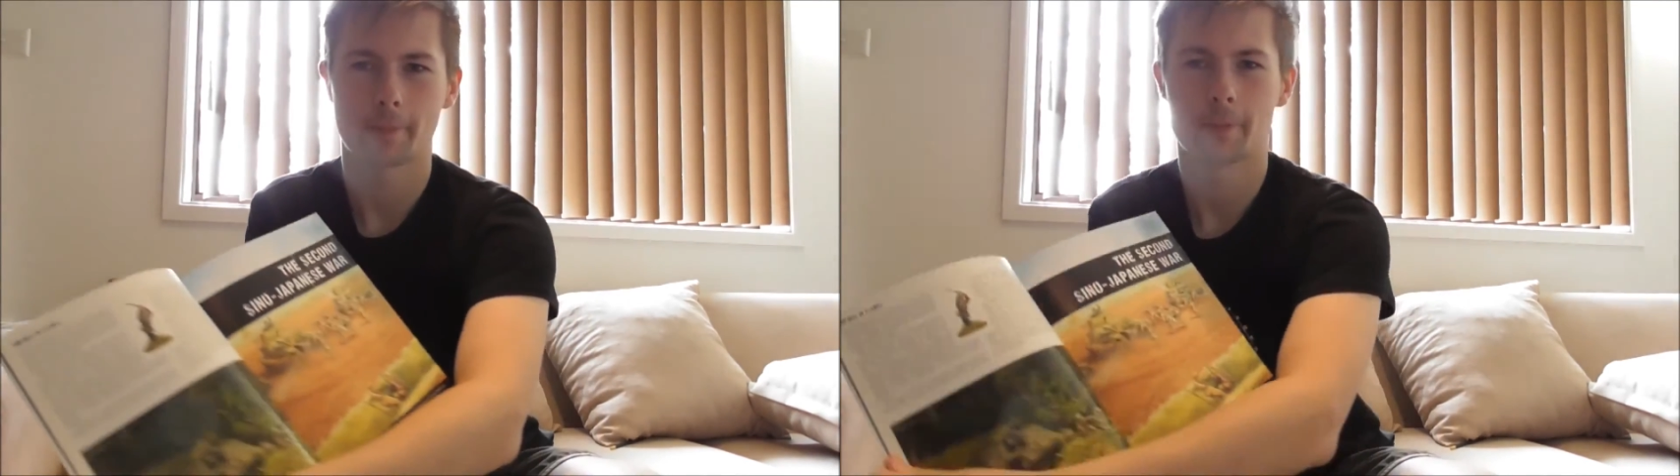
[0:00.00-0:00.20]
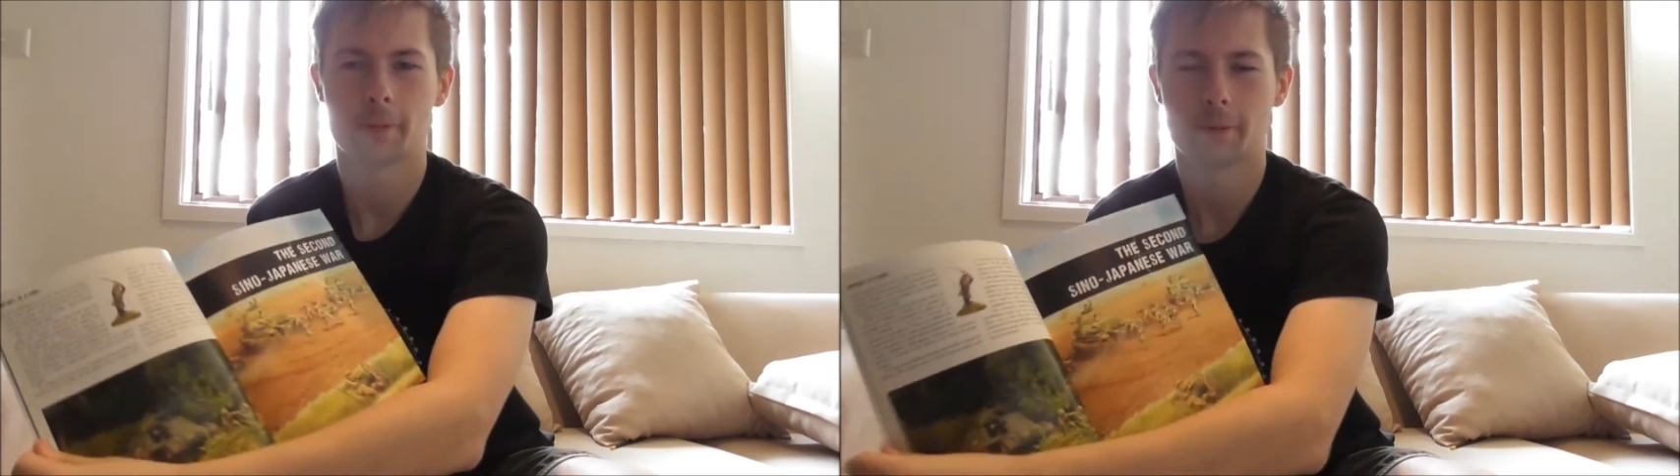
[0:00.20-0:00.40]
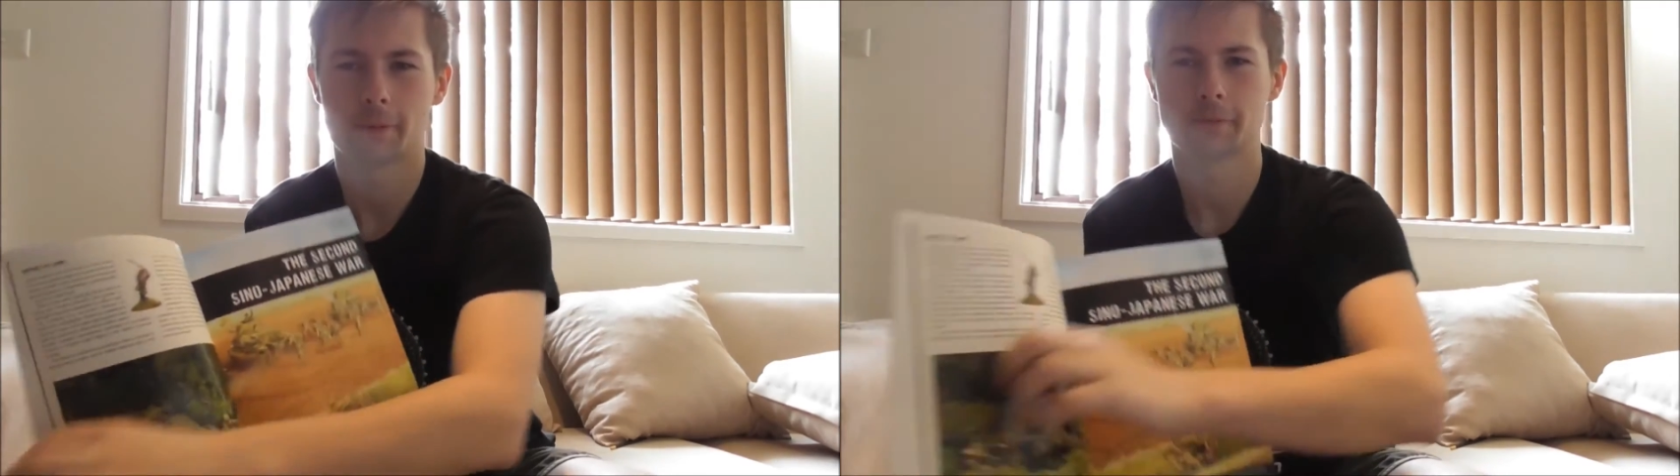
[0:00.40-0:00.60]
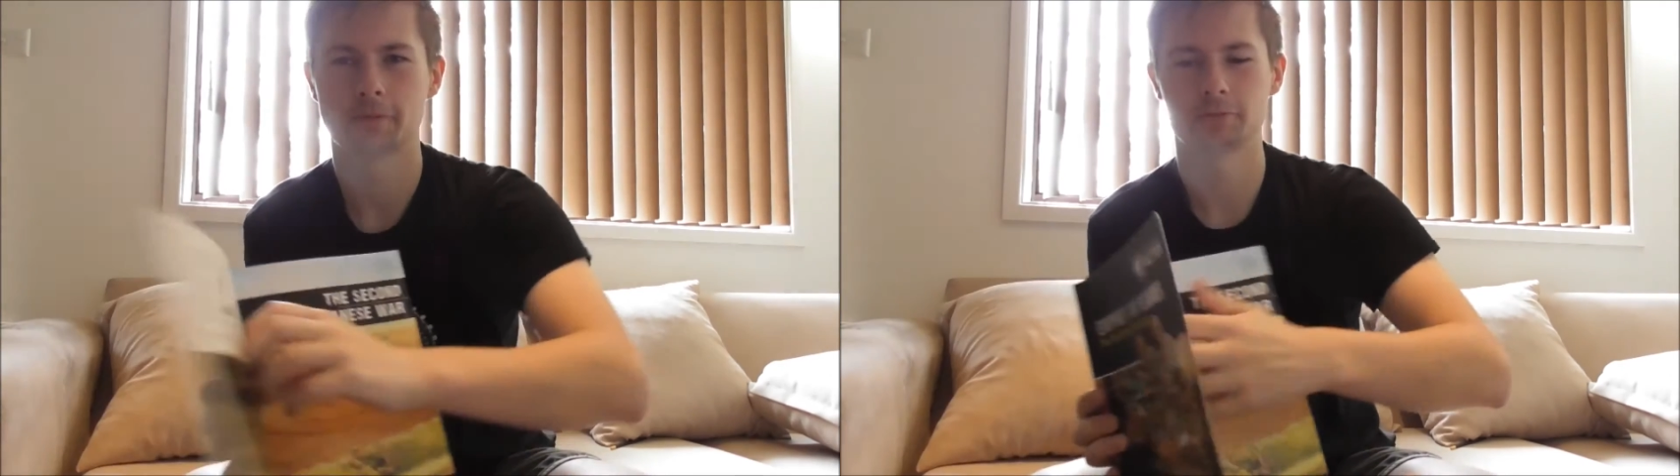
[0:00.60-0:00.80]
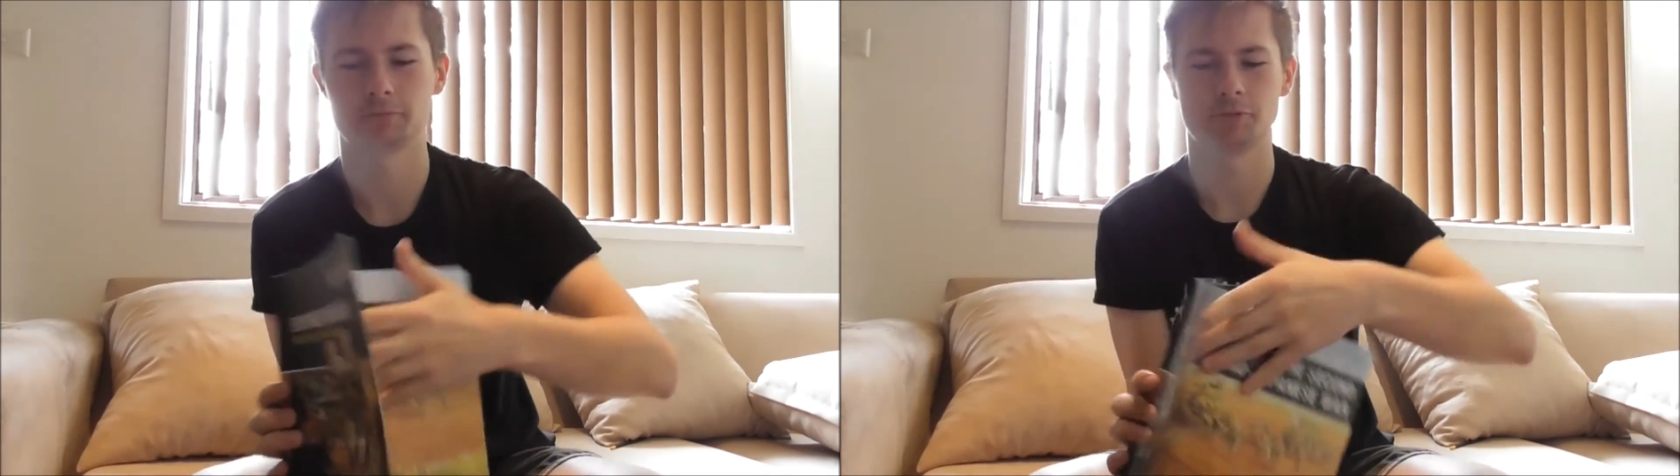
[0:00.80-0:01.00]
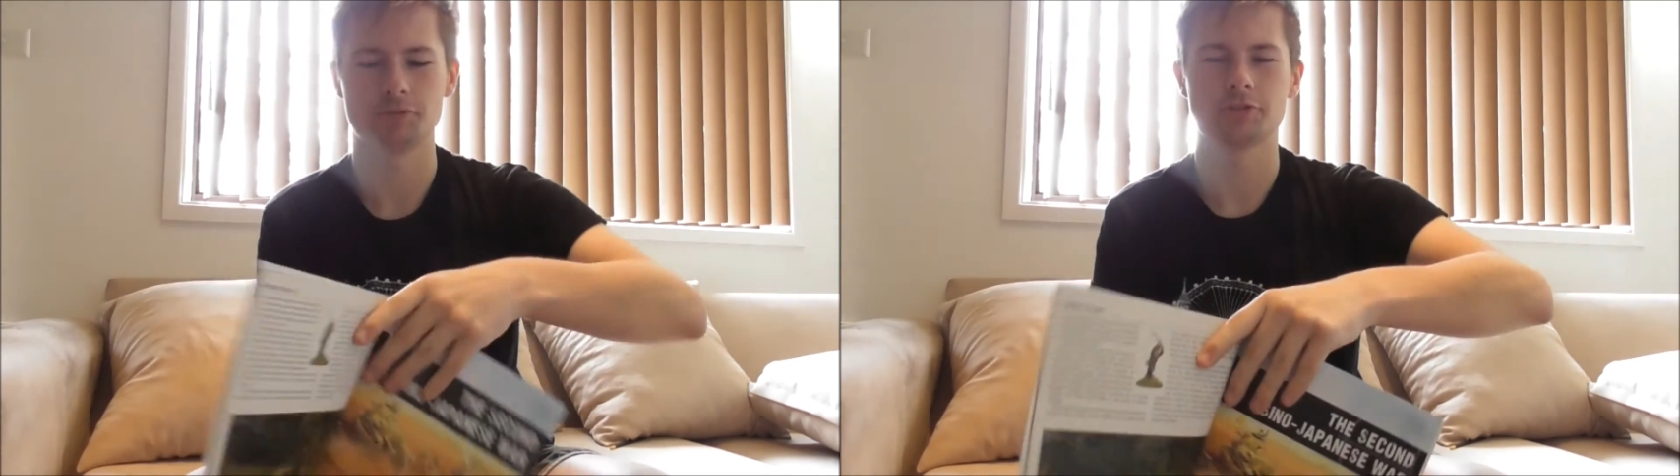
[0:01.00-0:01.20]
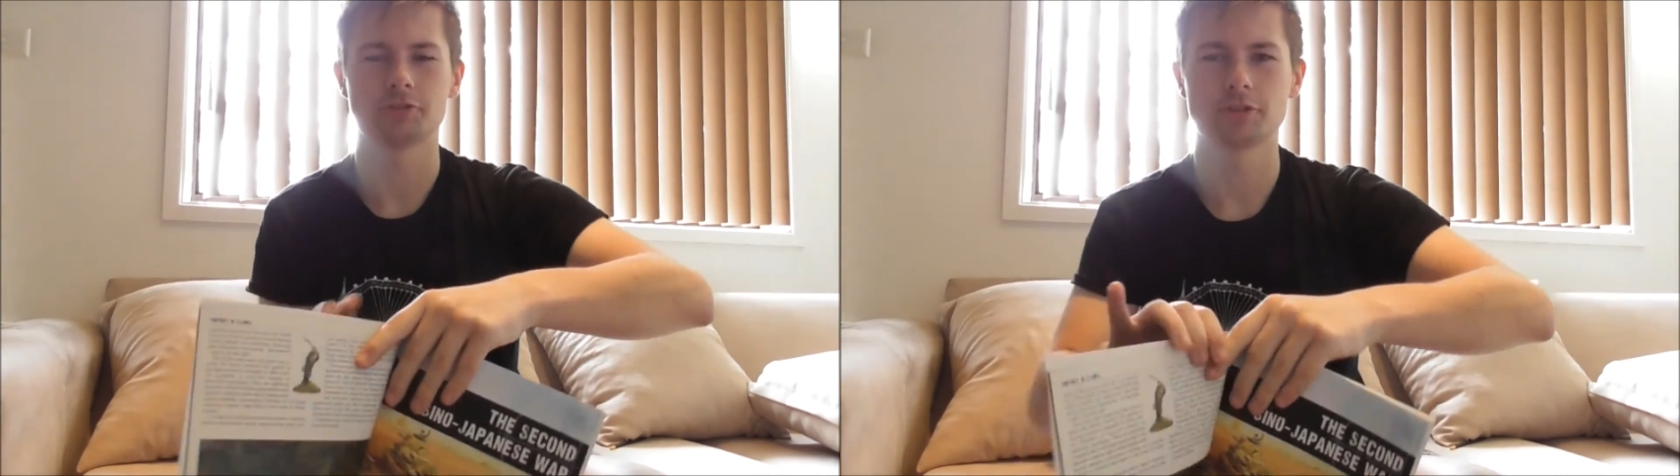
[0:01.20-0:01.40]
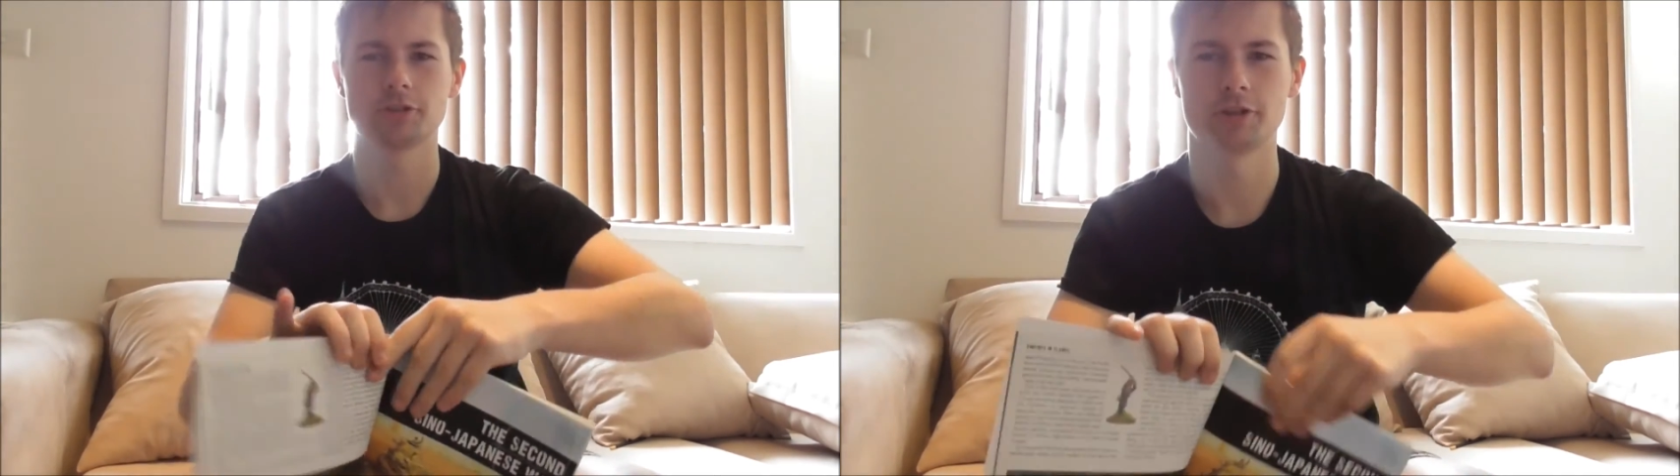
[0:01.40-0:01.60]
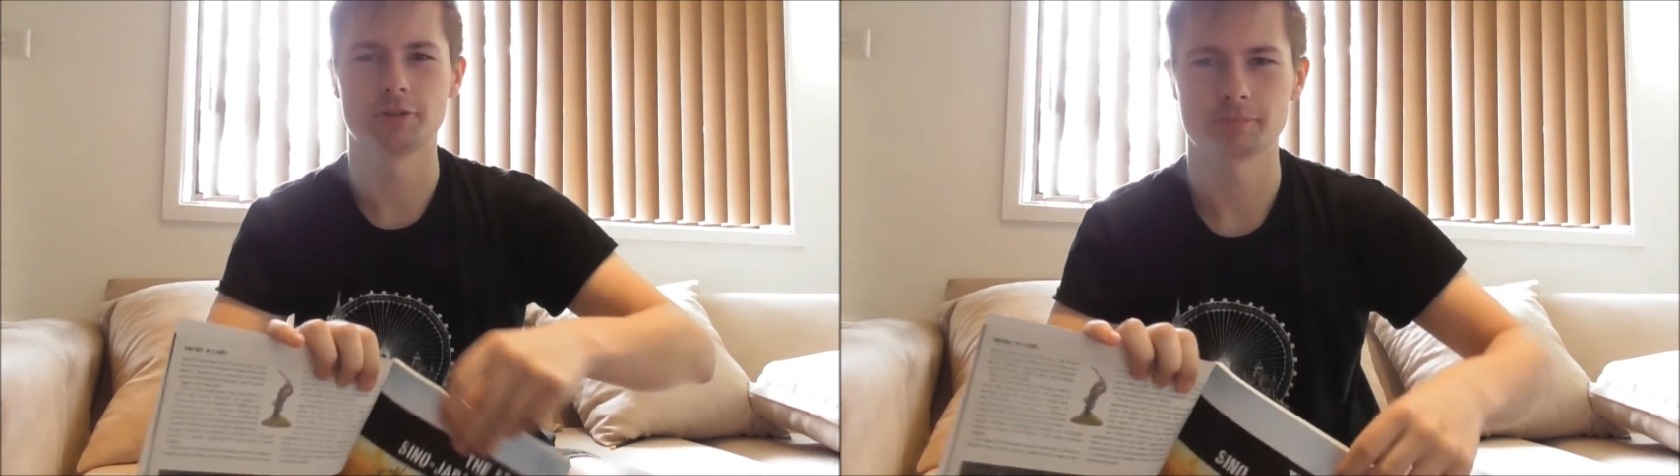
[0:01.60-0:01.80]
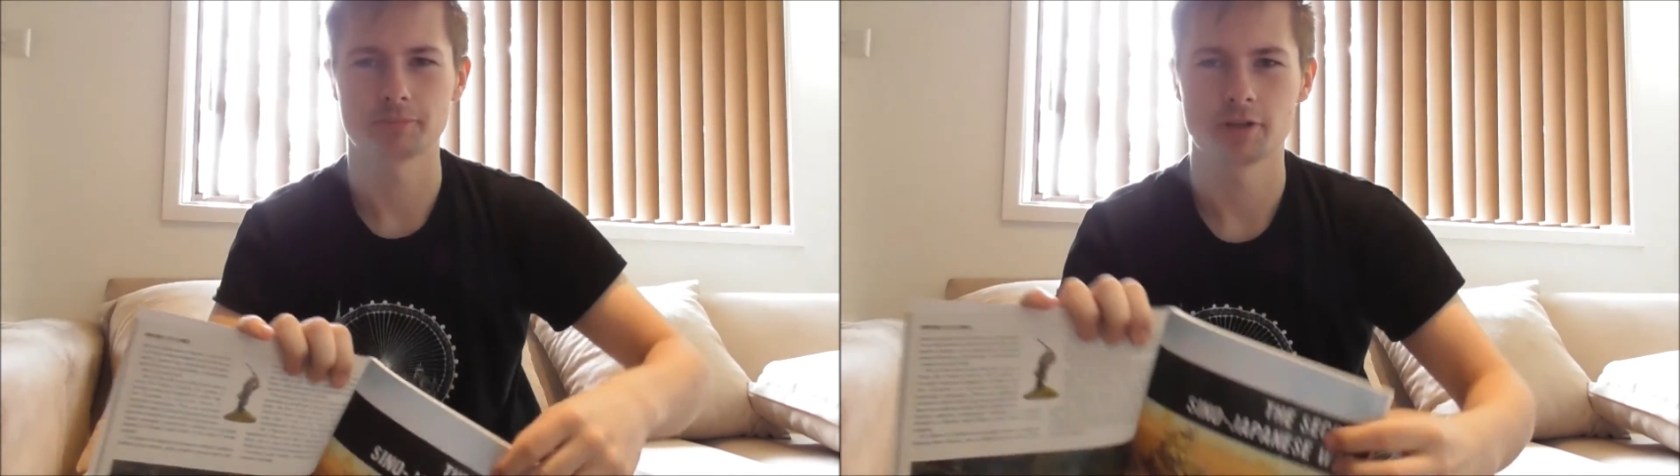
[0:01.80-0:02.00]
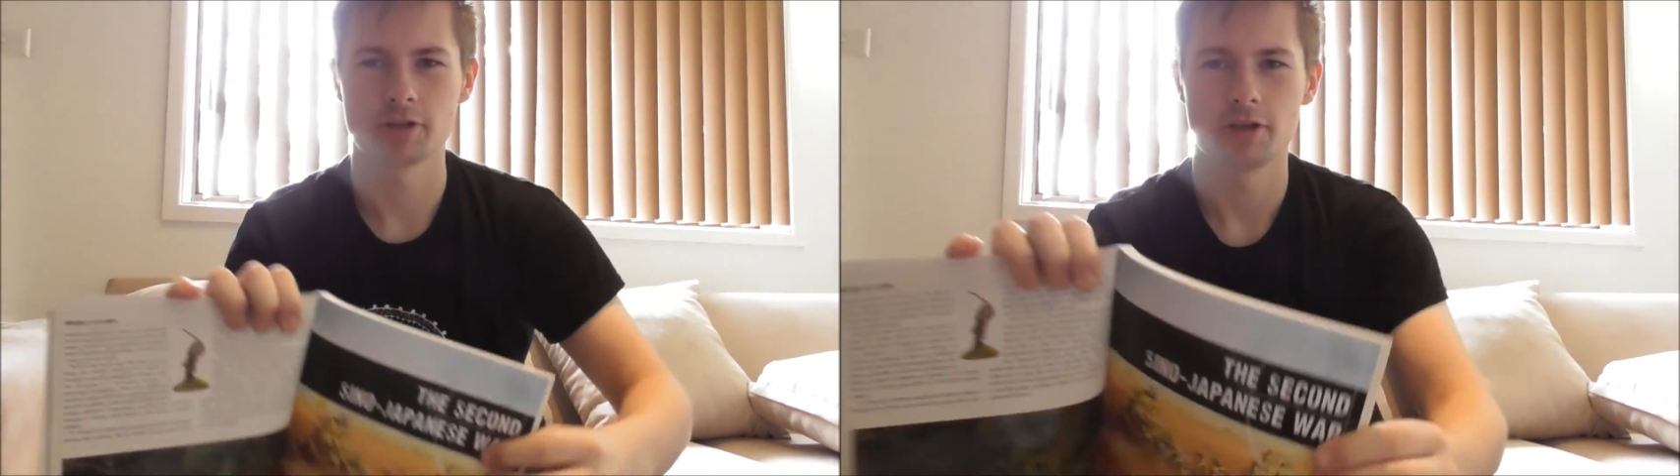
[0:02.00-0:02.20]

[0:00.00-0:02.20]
Yeah. So let me just get it up.